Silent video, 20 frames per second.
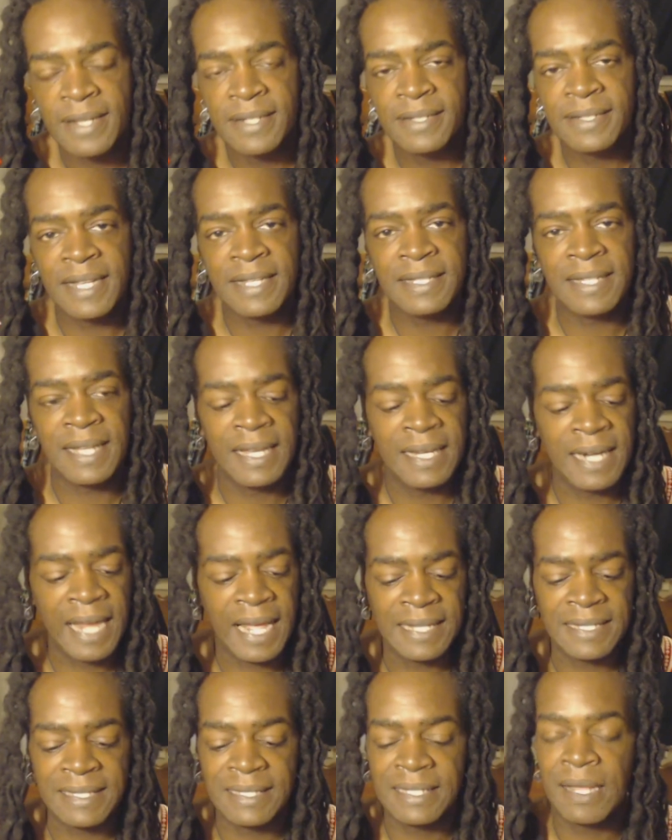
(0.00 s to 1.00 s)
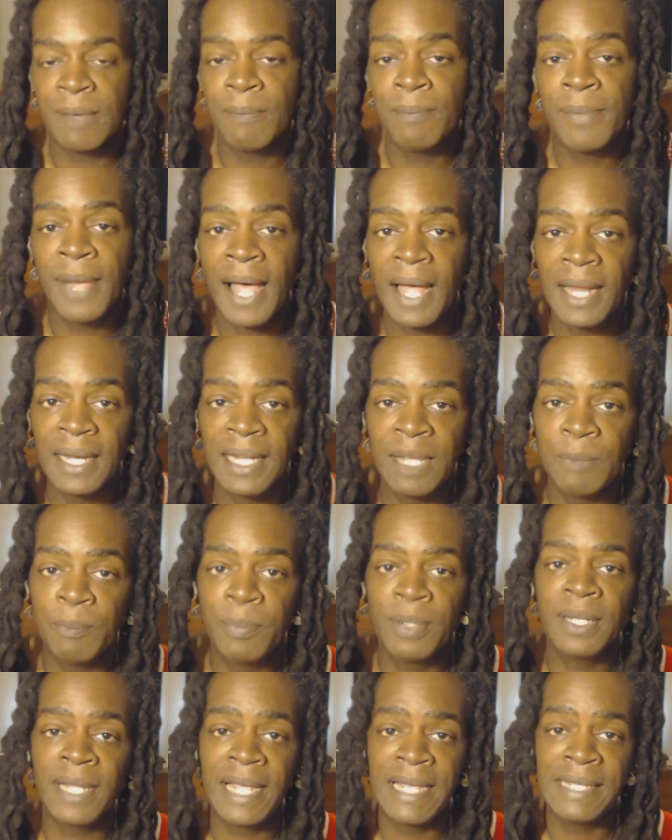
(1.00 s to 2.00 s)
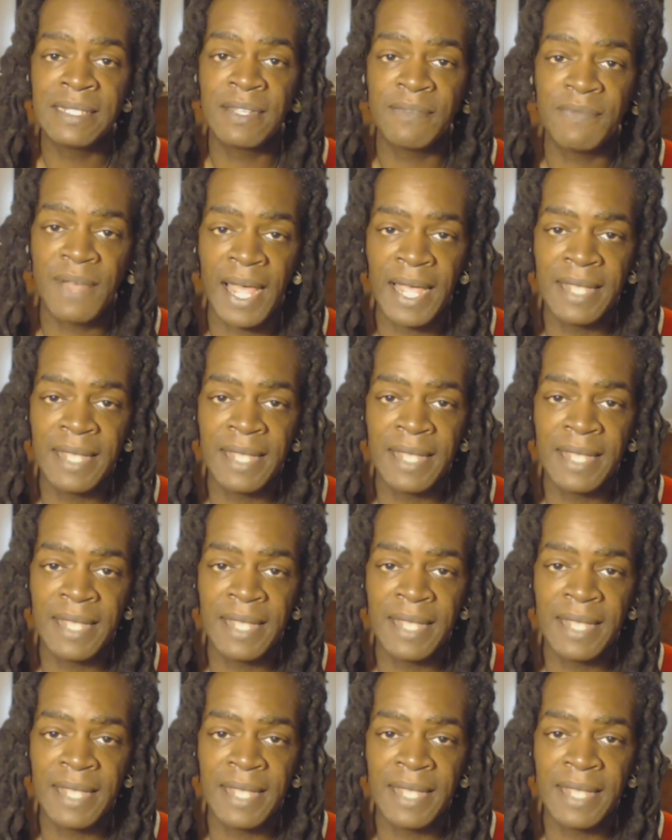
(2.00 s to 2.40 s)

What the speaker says: sits in a symbolic place of